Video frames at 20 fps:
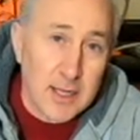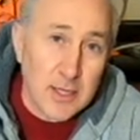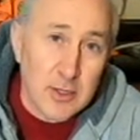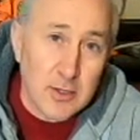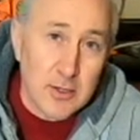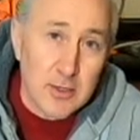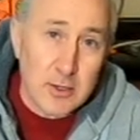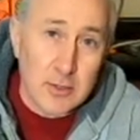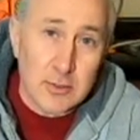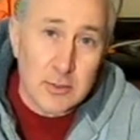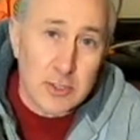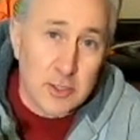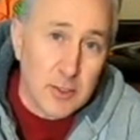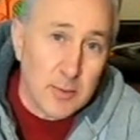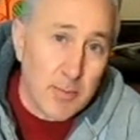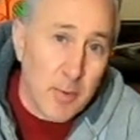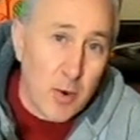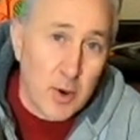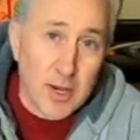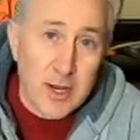and you notice
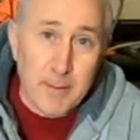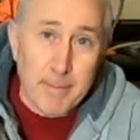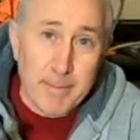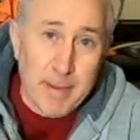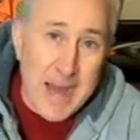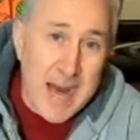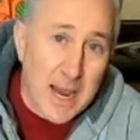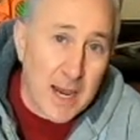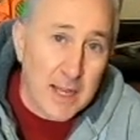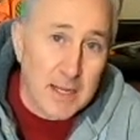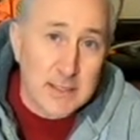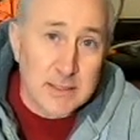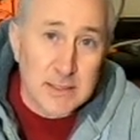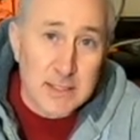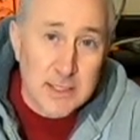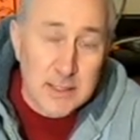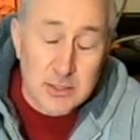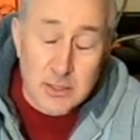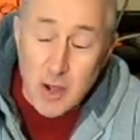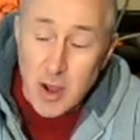your point of
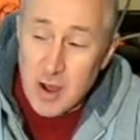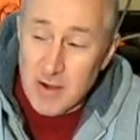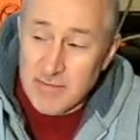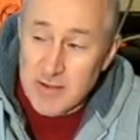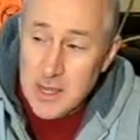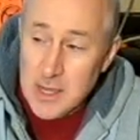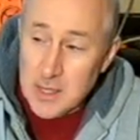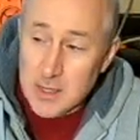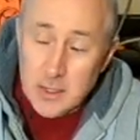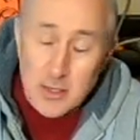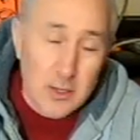balance is off,